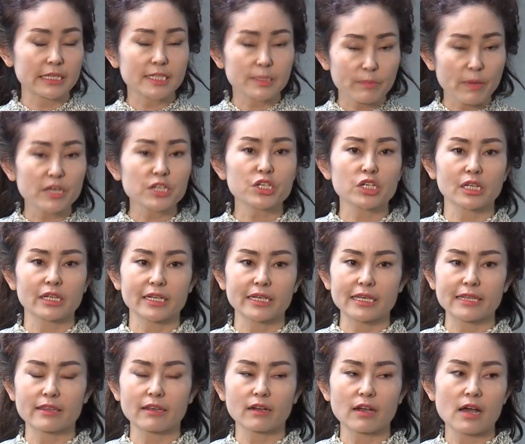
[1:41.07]
especially
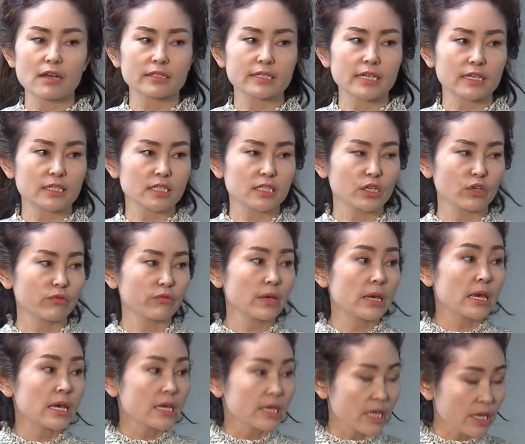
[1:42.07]
in the context of
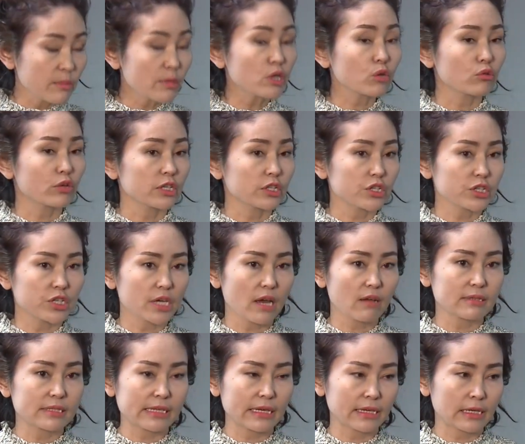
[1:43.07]
immigrant
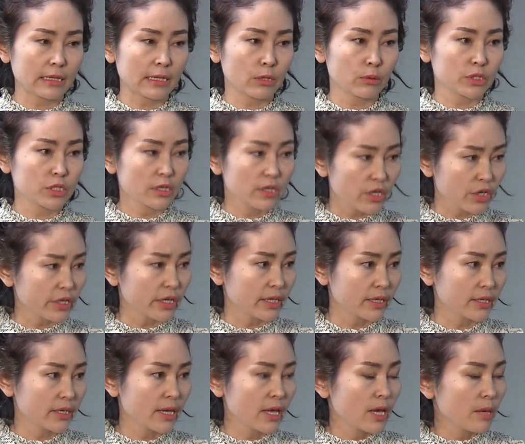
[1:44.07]
child second language
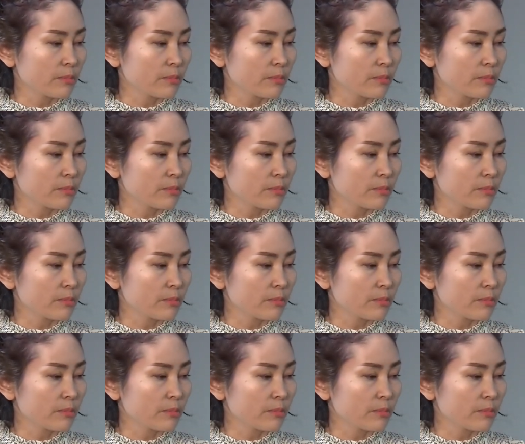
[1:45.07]
learning